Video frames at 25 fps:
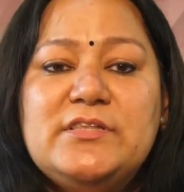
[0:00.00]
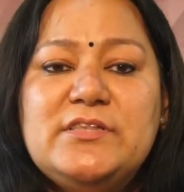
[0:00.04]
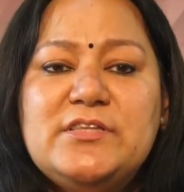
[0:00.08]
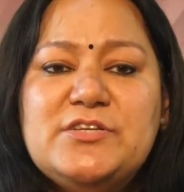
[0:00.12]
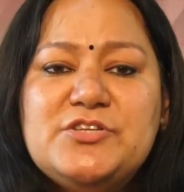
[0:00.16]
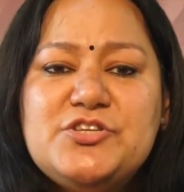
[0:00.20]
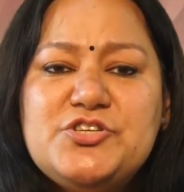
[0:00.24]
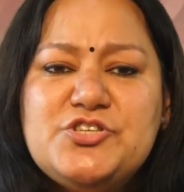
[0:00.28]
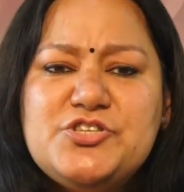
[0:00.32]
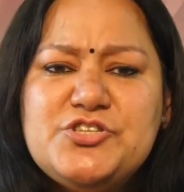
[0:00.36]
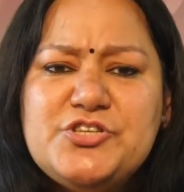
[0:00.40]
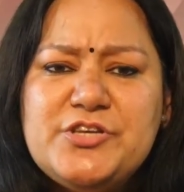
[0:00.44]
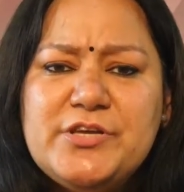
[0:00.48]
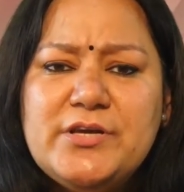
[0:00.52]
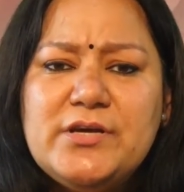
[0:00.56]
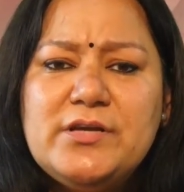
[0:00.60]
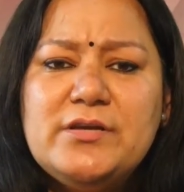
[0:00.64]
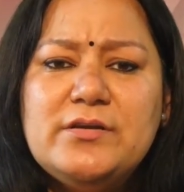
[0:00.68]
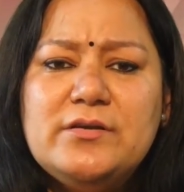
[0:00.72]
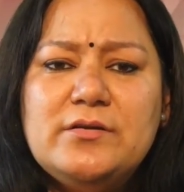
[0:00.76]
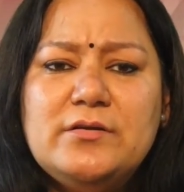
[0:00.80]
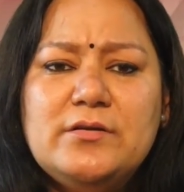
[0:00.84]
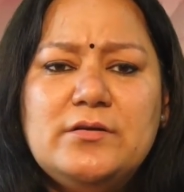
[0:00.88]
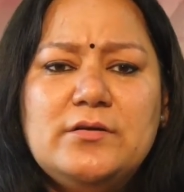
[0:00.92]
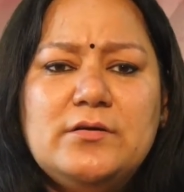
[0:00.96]
The
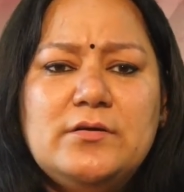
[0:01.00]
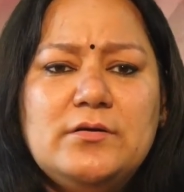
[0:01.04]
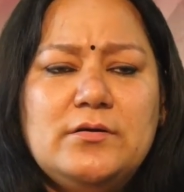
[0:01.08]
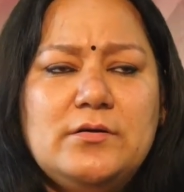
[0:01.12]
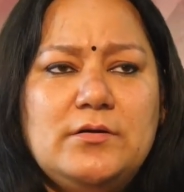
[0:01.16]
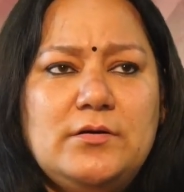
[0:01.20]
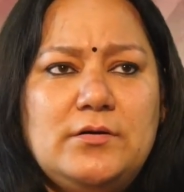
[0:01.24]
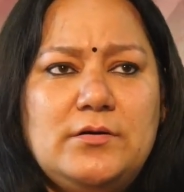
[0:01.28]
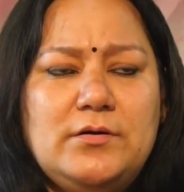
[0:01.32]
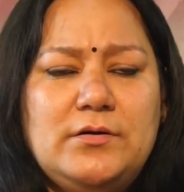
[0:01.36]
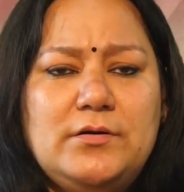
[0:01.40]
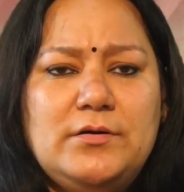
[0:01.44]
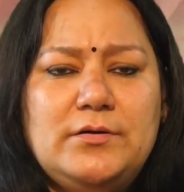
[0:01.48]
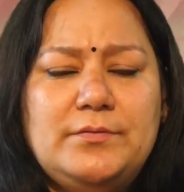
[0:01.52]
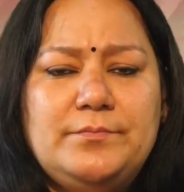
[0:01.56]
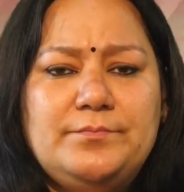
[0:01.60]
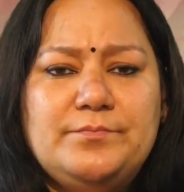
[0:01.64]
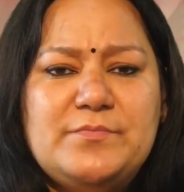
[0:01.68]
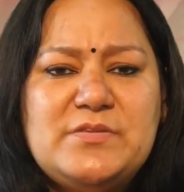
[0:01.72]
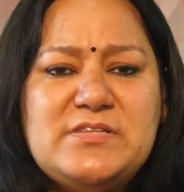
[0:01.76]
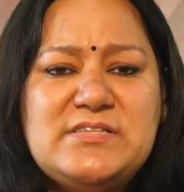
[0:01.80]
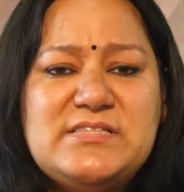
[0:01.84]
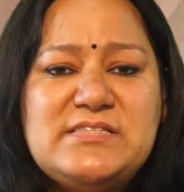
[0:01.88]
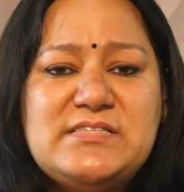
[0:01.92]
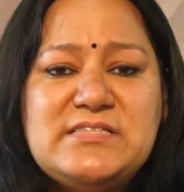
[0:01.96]
sheer uh,
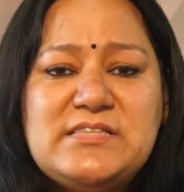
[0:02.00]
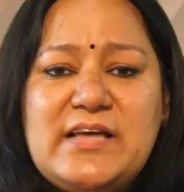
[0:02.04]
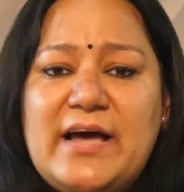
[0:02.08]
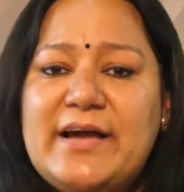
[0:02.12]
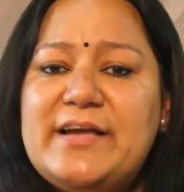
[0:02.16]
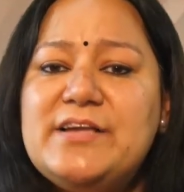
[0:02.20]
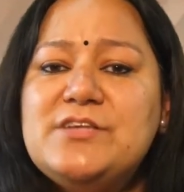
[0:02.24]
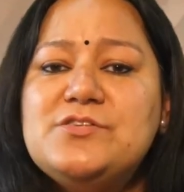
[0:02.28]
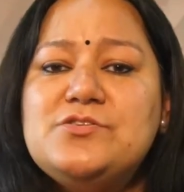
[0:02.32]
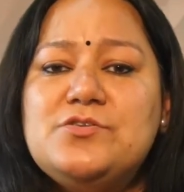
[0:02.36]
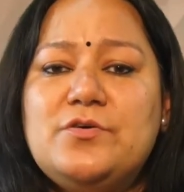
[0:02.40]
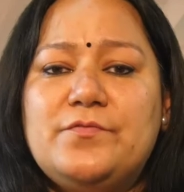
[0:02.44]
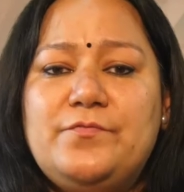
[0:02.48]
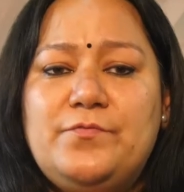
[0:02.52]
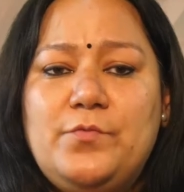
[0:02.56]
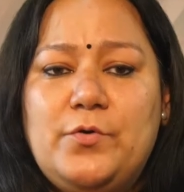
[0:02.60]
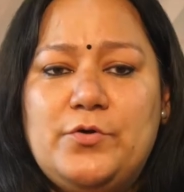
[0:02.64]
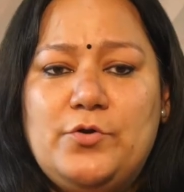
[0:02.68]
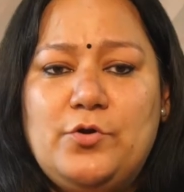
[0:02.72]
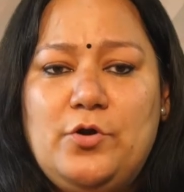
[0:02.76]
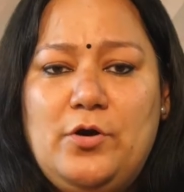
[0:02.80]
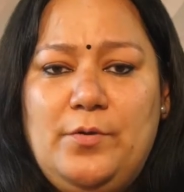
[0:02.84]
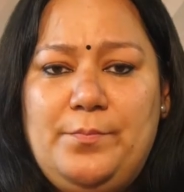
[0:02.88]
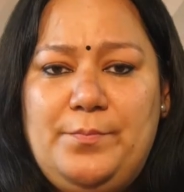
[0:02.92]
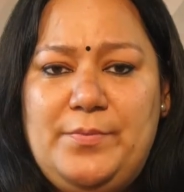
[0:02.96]
size of
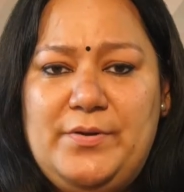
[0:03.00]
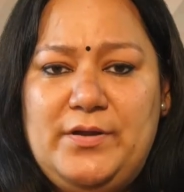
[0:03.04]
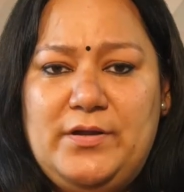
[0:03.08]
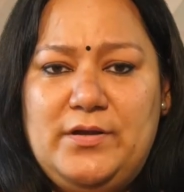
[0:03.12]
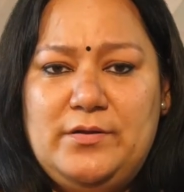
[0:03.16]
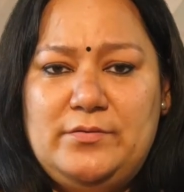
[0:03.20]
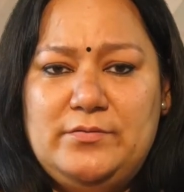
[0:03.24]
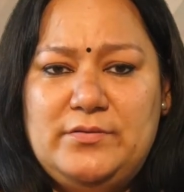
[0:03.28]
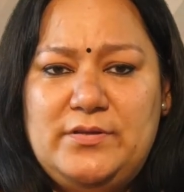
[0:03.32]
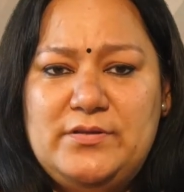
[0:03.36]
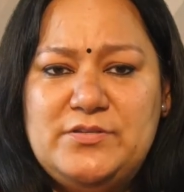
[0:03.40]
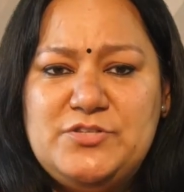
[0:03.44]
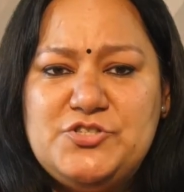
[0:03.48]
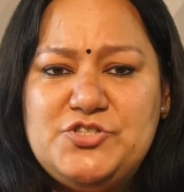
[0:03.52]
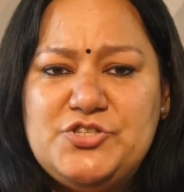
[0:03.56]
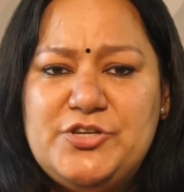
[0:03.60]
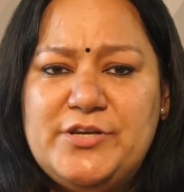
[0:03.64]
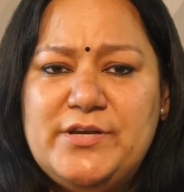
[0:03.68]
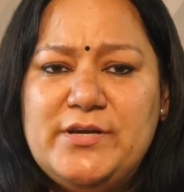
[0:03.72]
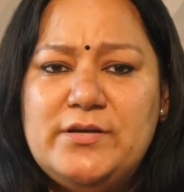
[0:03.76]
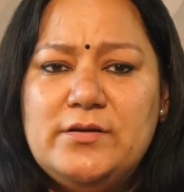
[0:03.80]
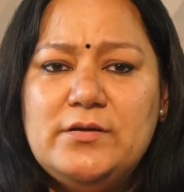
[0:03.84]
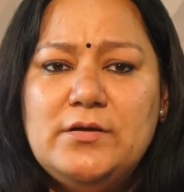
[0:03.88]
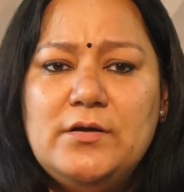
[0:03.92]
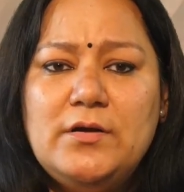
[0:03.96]
what corporate, the
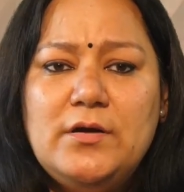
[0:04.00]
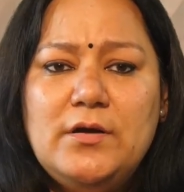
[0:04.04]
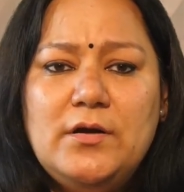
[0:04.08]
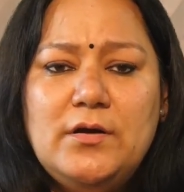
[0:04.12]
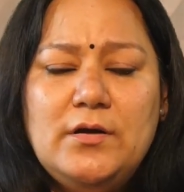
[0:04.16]
sheer,